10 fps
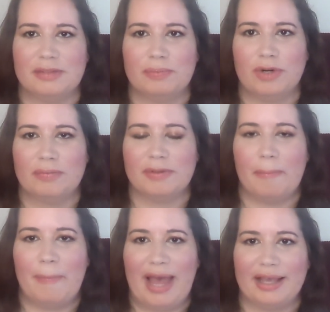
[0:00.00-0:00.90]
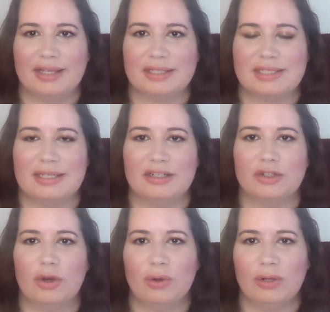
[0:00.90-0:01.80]
the prompt back in St.
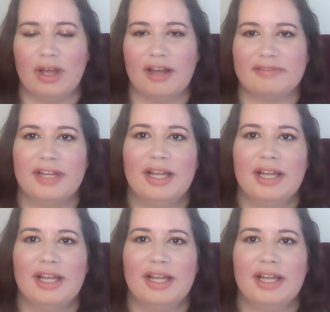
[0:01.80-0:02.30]
Olaf.